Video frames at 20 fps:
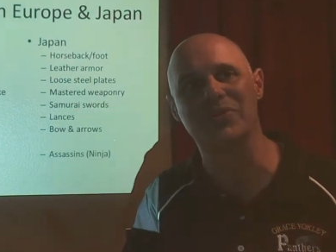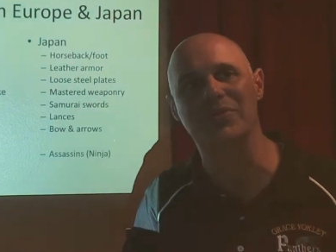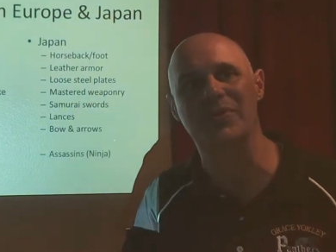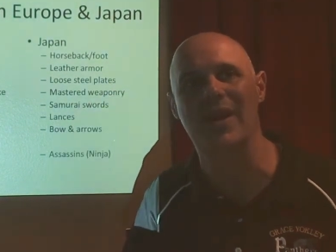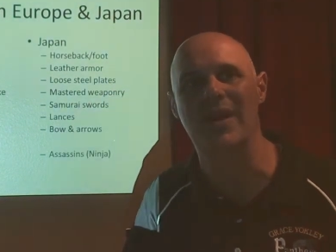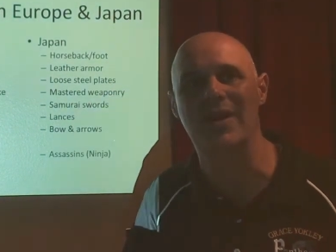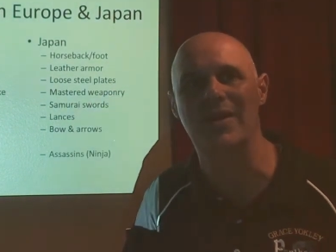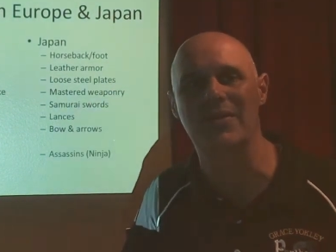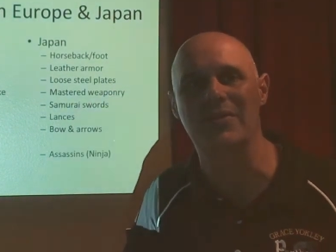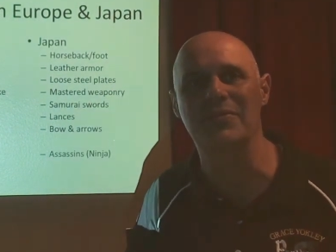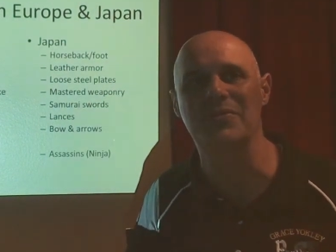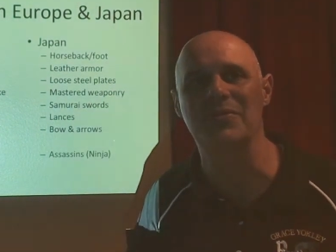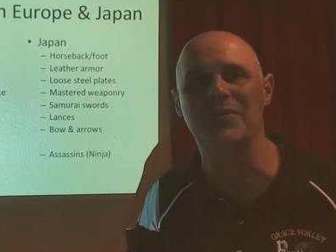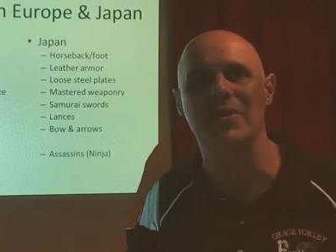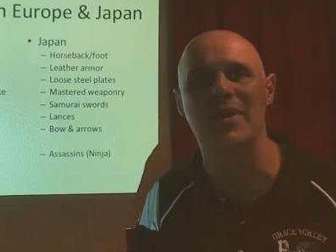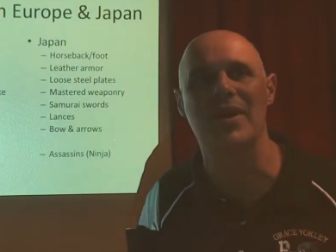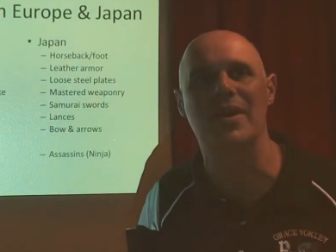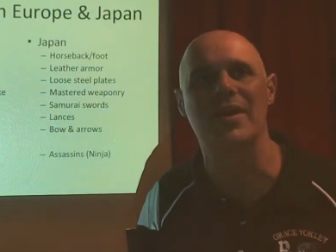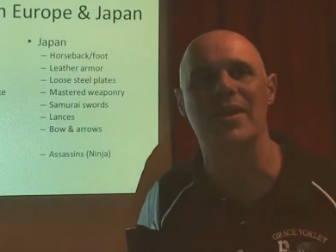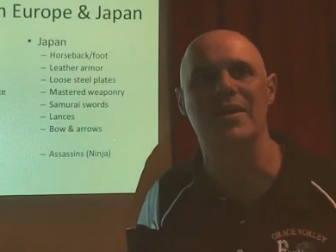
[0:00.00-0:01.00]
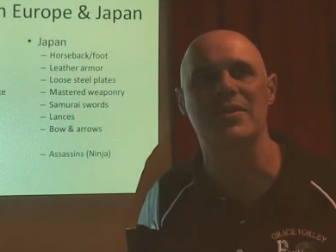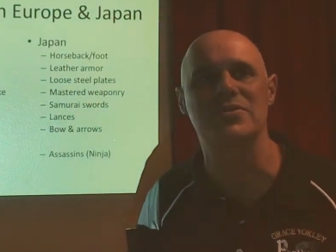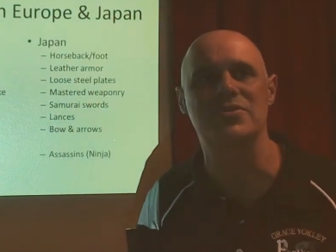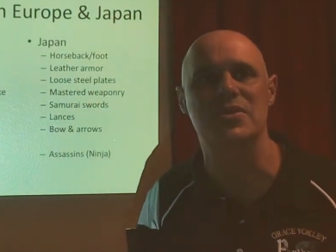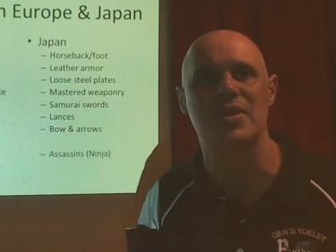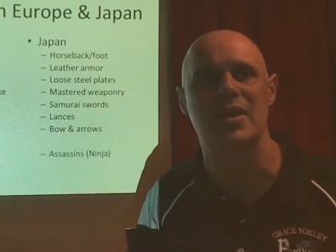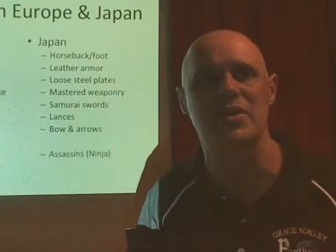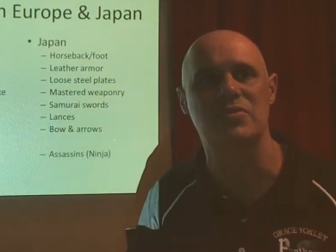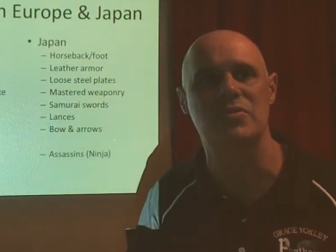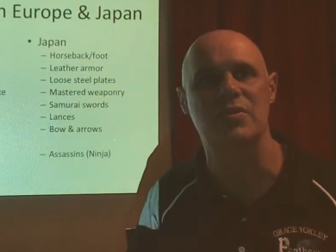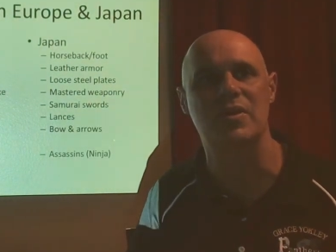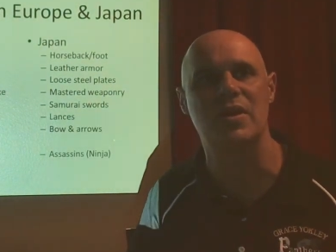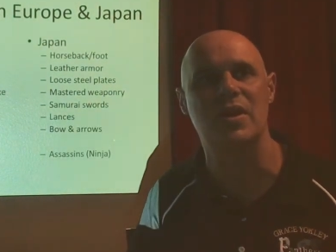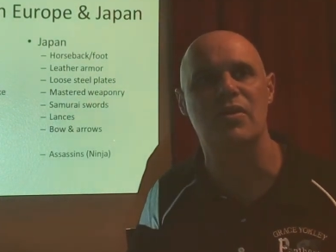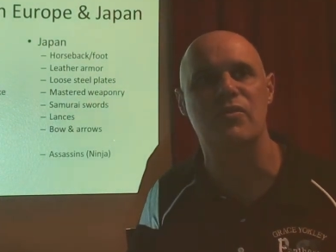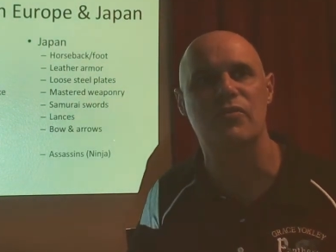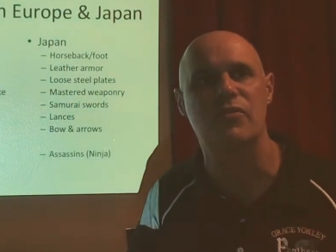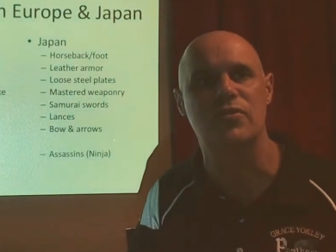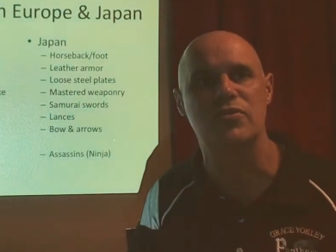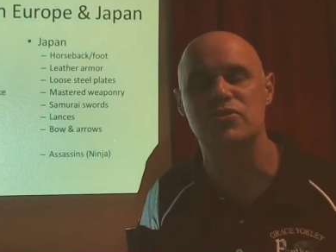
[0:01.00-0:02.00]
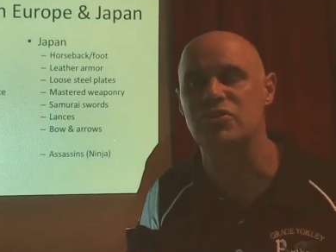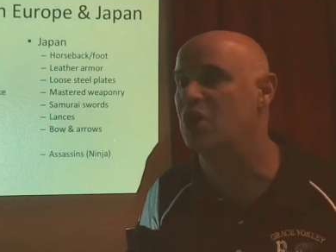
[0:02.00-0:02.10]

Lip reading: right on through there, and so that's when we have our first